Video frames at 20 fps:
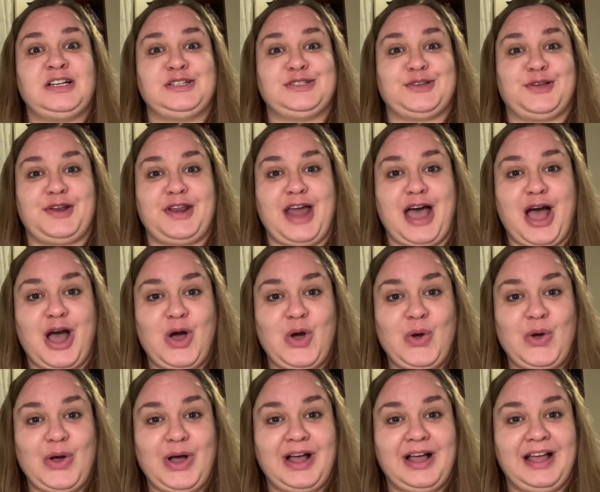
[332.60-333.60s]
So
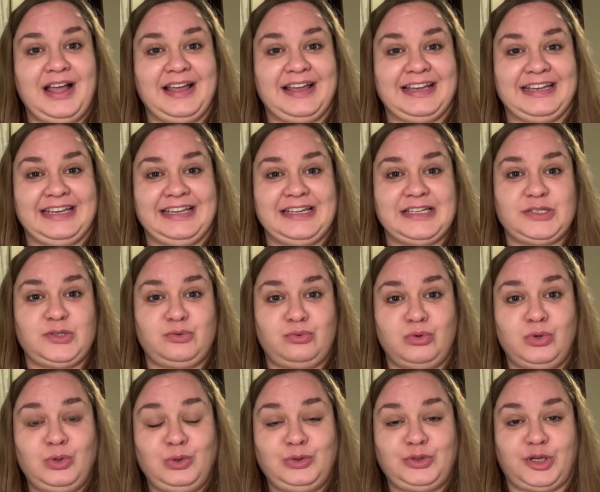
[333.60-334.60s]
now it is
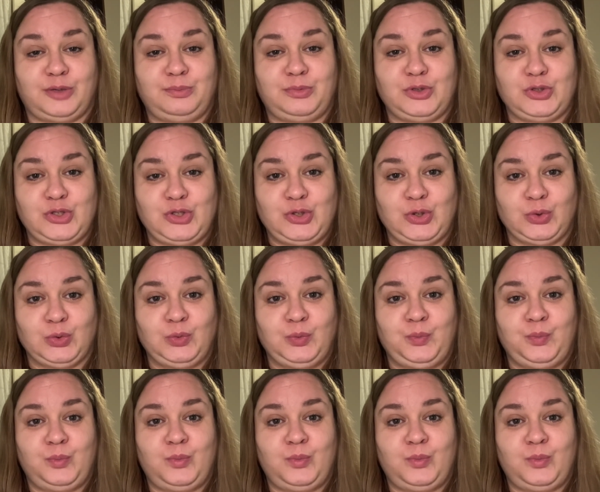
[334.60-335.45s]
rule number 2,